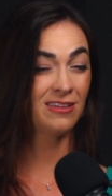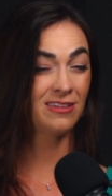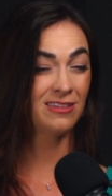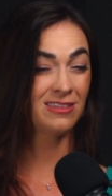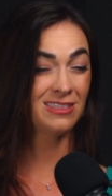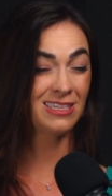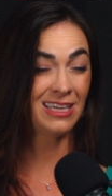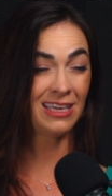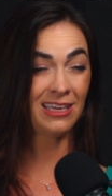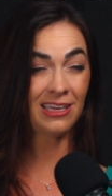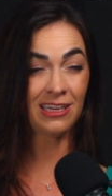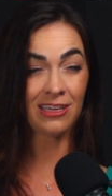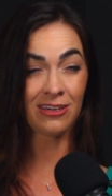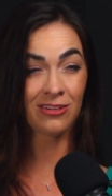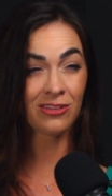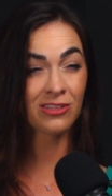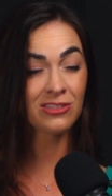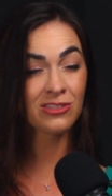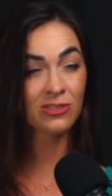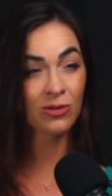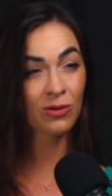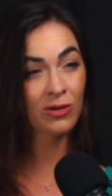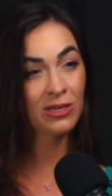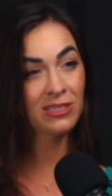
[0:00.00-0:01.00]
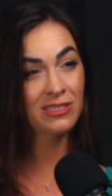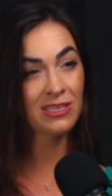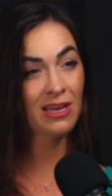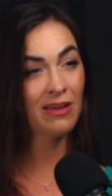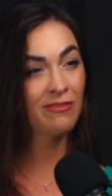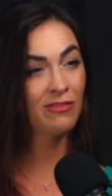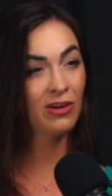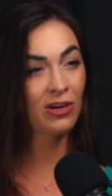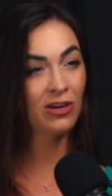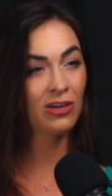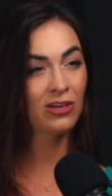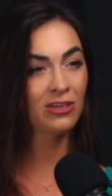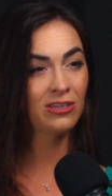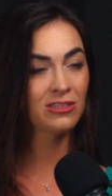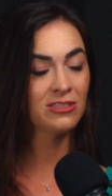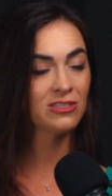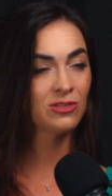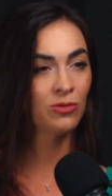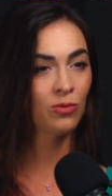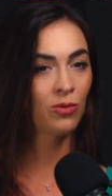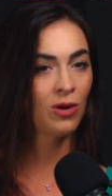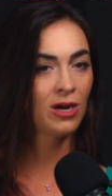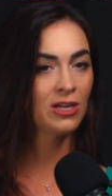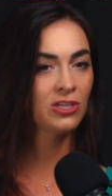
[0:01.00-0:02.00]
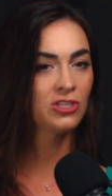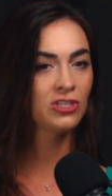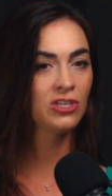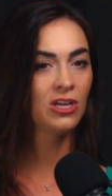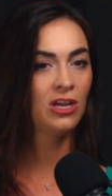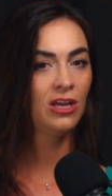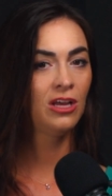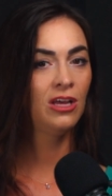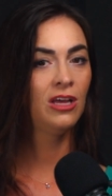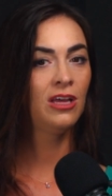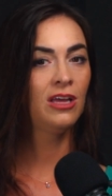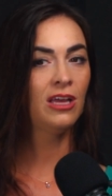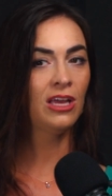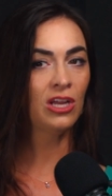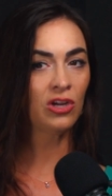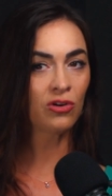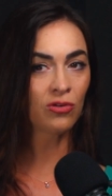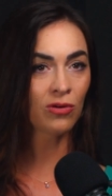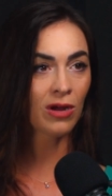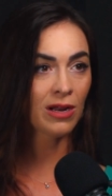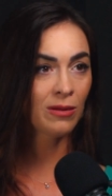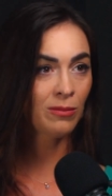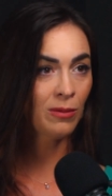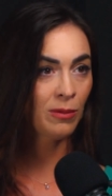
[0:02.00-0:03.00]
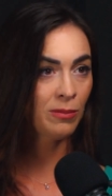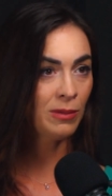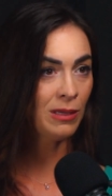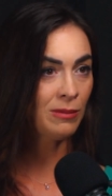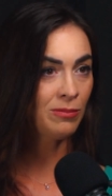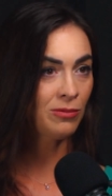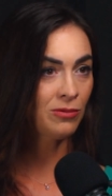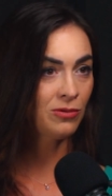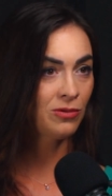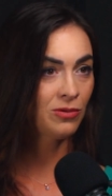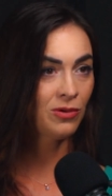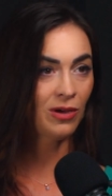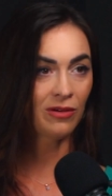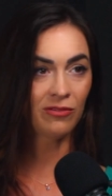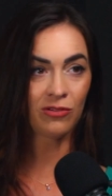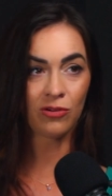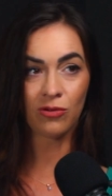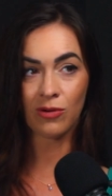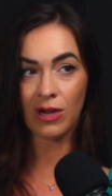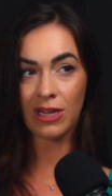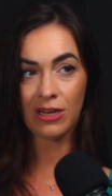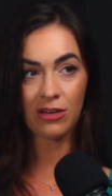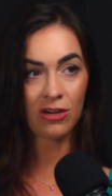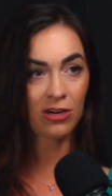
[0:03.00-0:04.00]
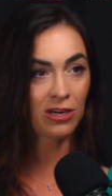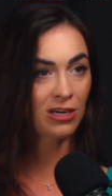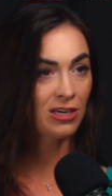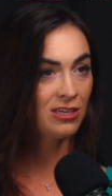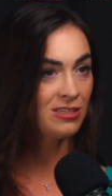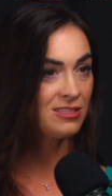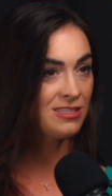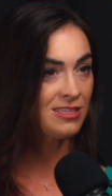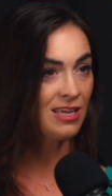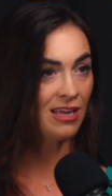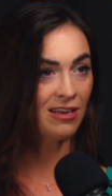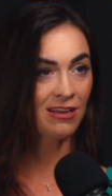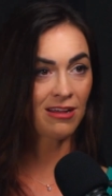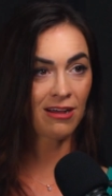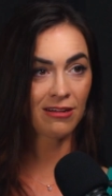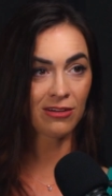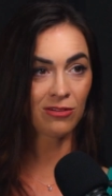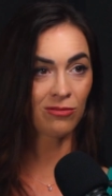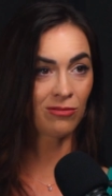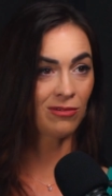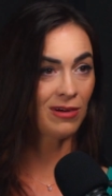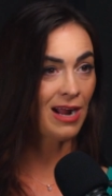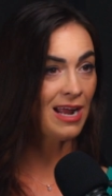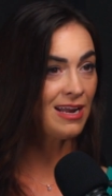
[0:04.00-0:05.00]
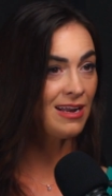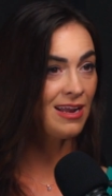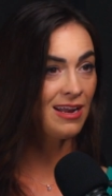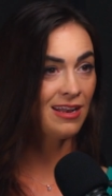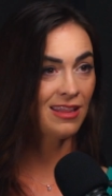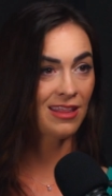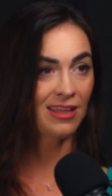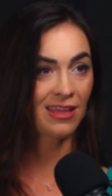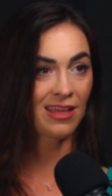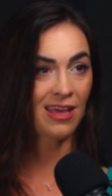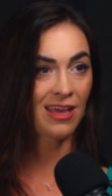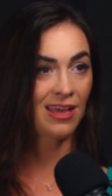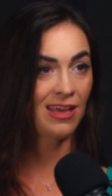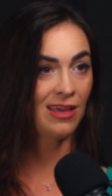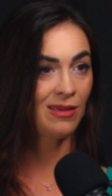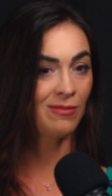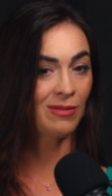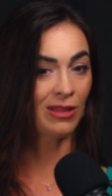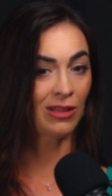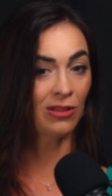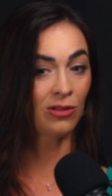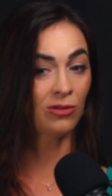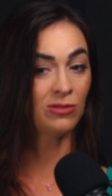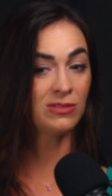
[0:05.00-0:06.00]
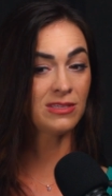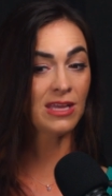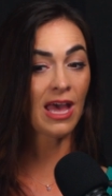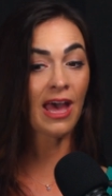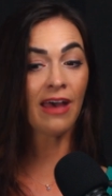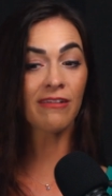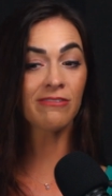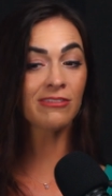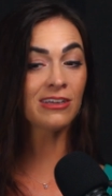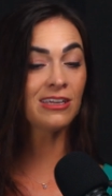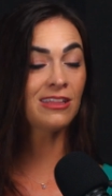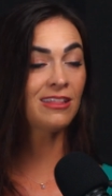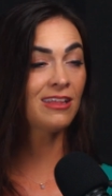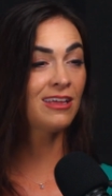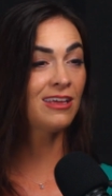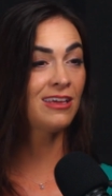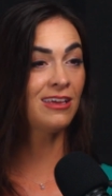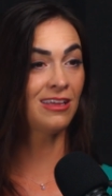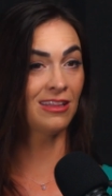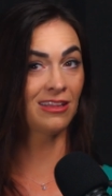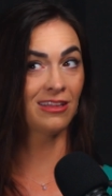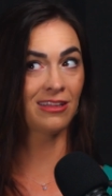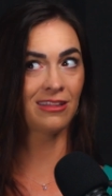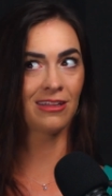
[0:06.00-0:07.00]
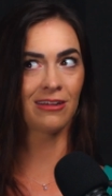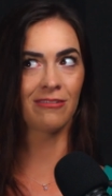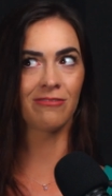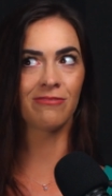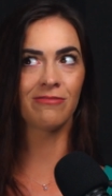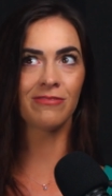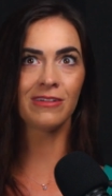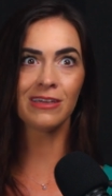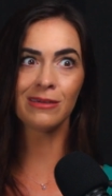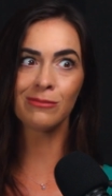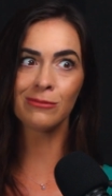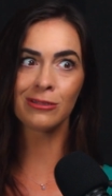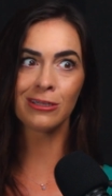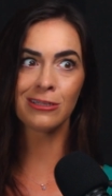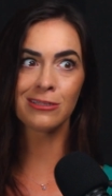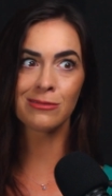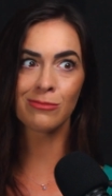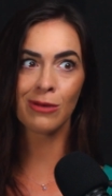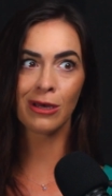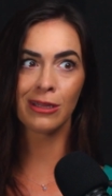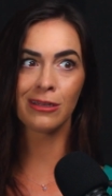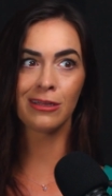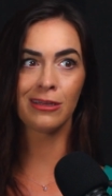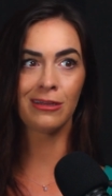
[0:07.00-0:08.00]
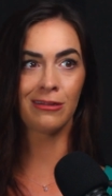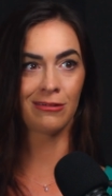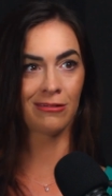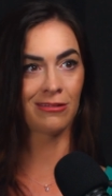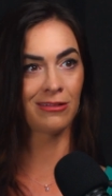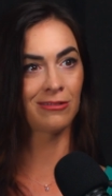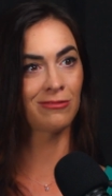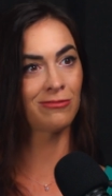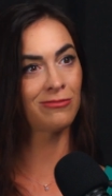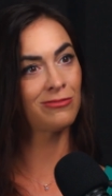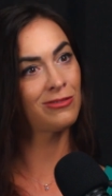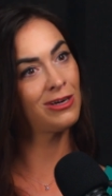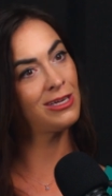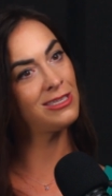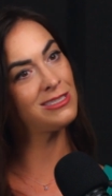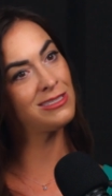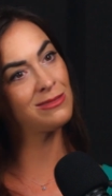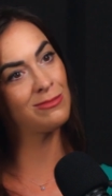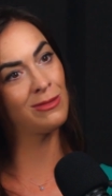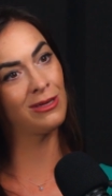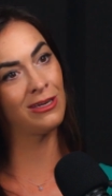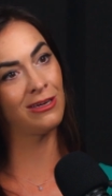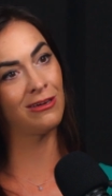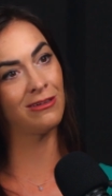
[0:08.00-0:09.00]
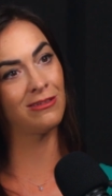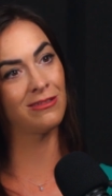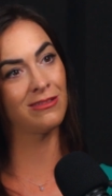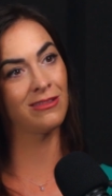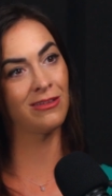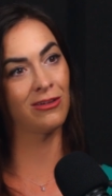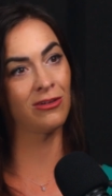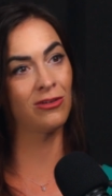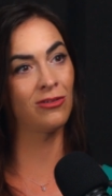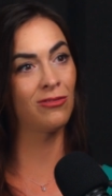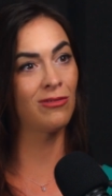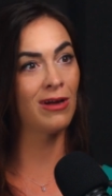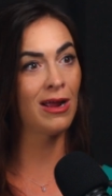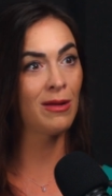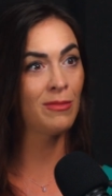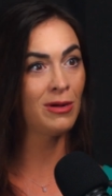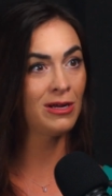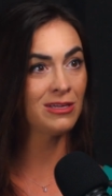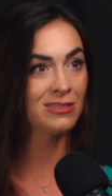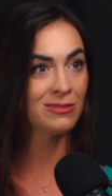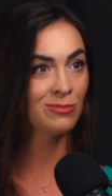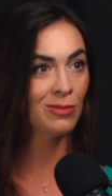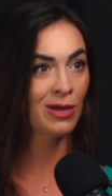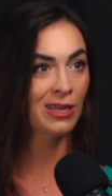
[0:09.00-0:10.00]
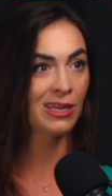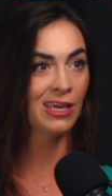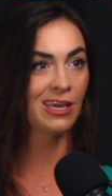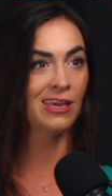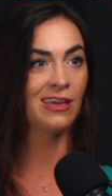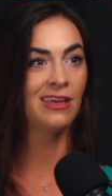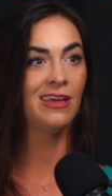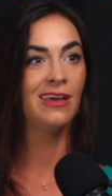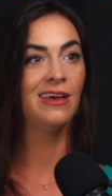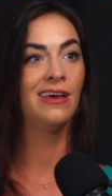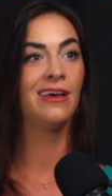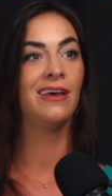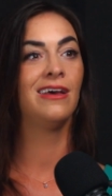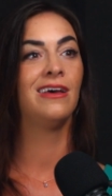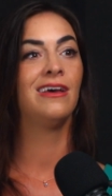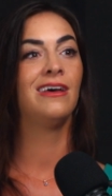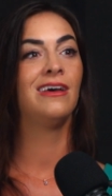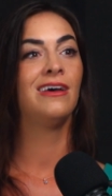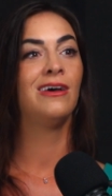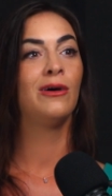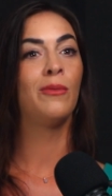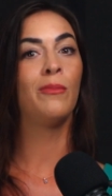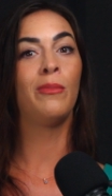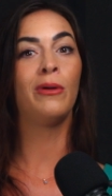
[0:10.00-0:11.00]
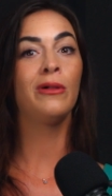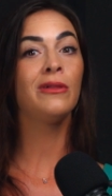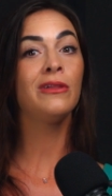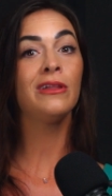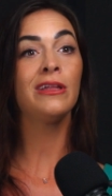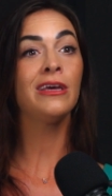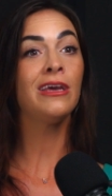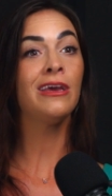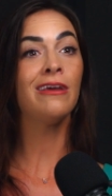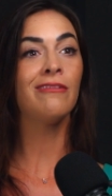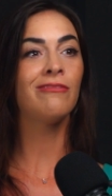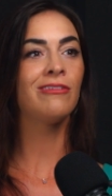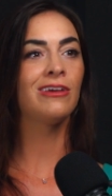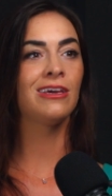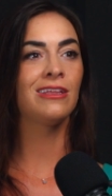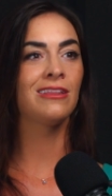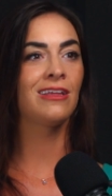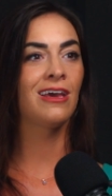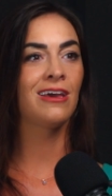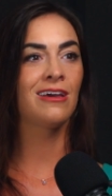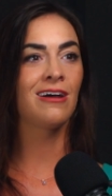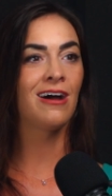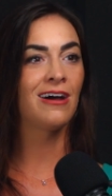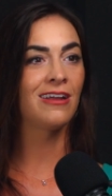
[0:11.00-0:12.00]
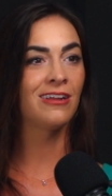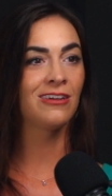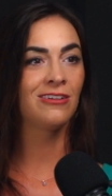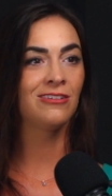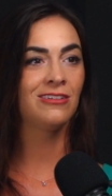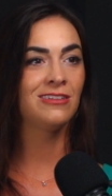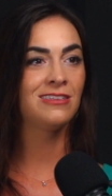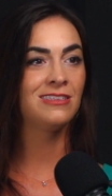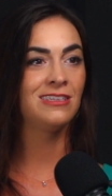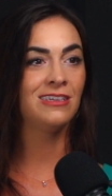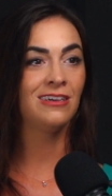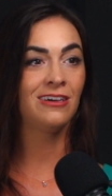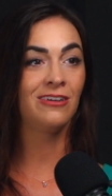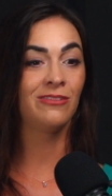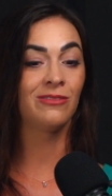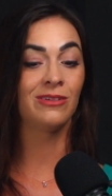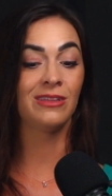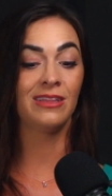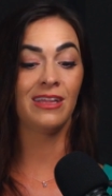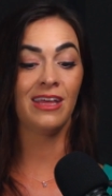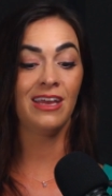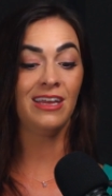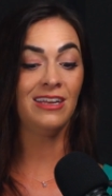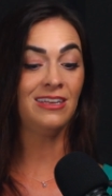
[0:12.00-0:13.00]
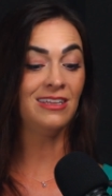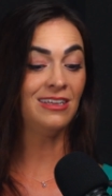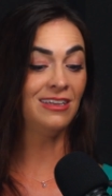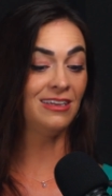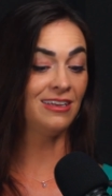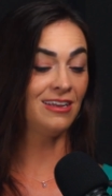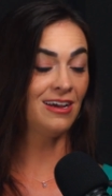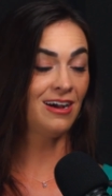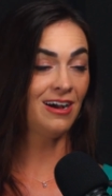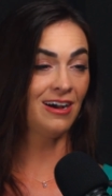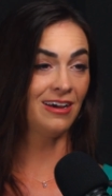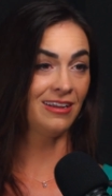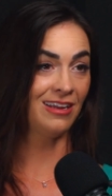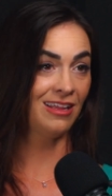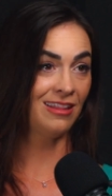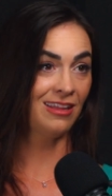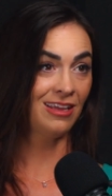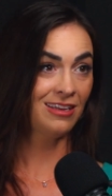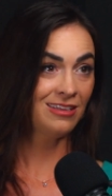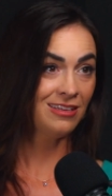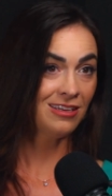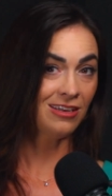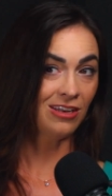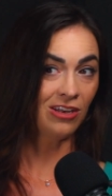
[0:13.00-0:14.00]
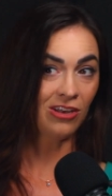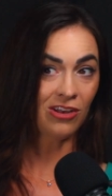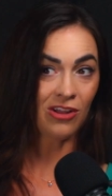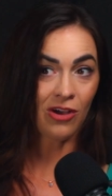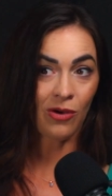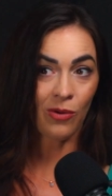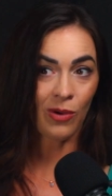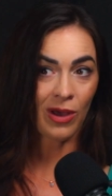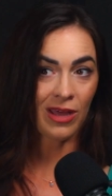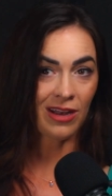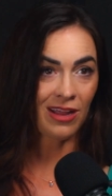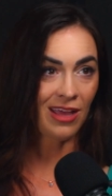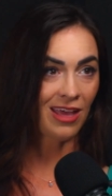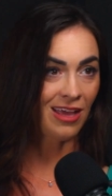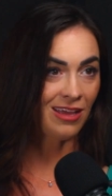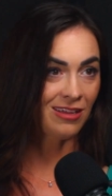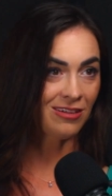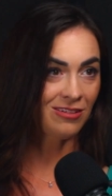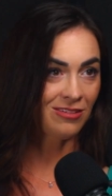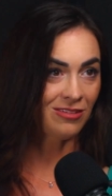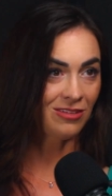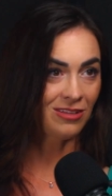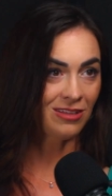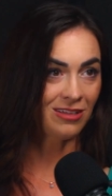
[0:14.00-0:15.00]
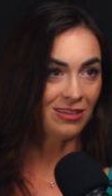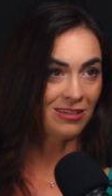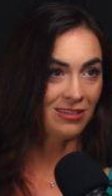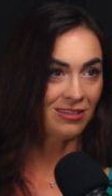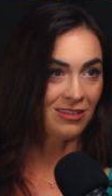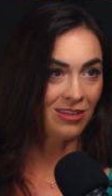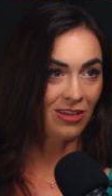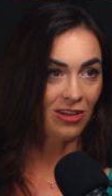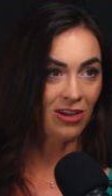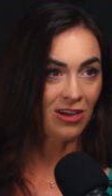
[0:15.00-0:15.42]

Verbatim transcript: to hear the stories I've heard and to watch incredible people who have great hearts get knocked right out of the game and lose everything and their family's money or their friends' money or yeah. their grandma's money, yeah. believing they got a good deal when they did not and they didn't know how to handle the the